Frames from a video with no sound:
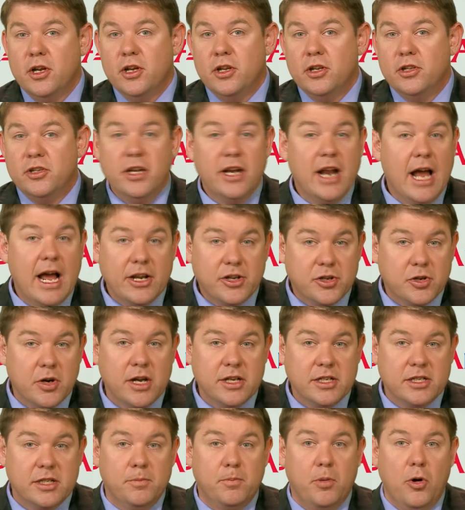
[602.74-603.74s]
do not
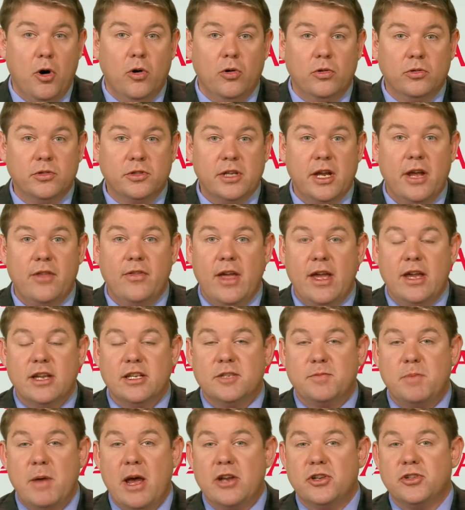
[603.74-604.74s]
trust the polls, and they
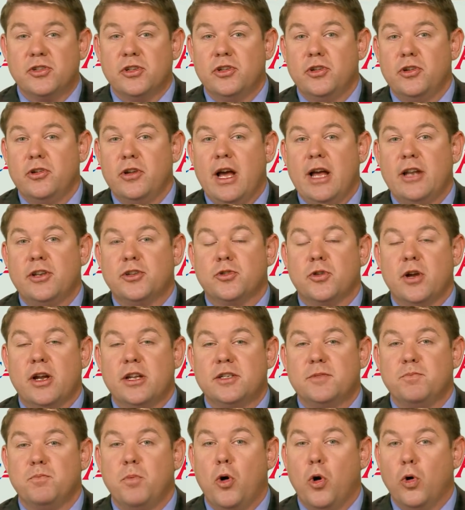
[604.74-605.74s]
especially do not
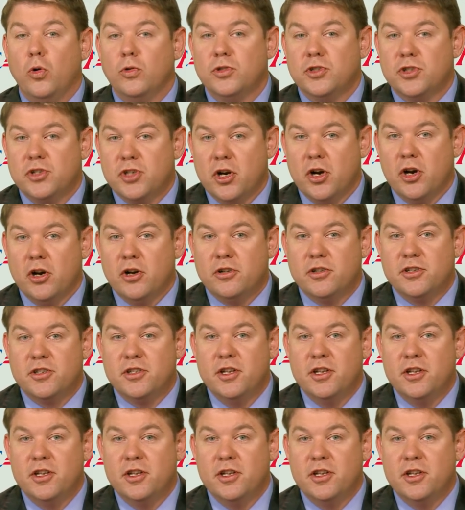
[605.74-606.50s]
trust pollsters.